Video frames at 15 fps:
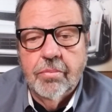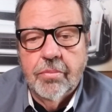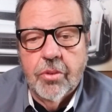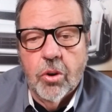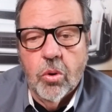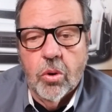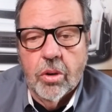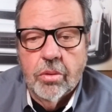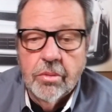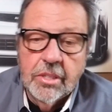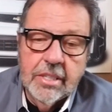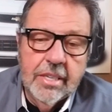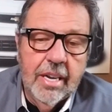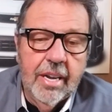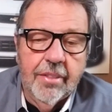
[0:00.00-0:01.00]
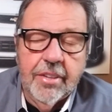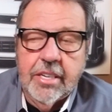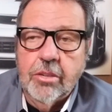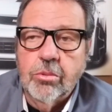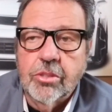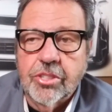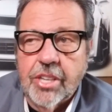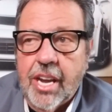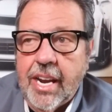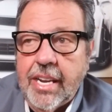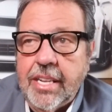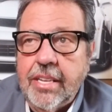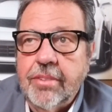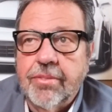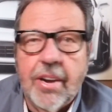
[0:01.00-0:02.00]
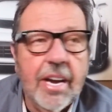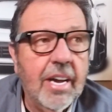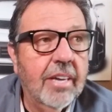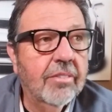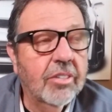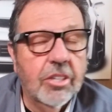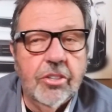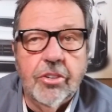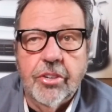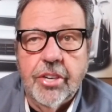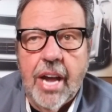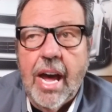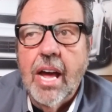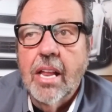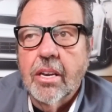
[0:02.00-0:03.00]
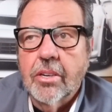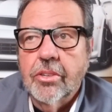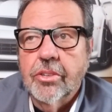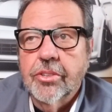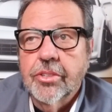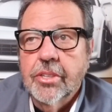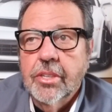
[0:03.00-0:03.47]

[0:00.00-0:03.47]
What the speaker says: for, I think it was $8,500,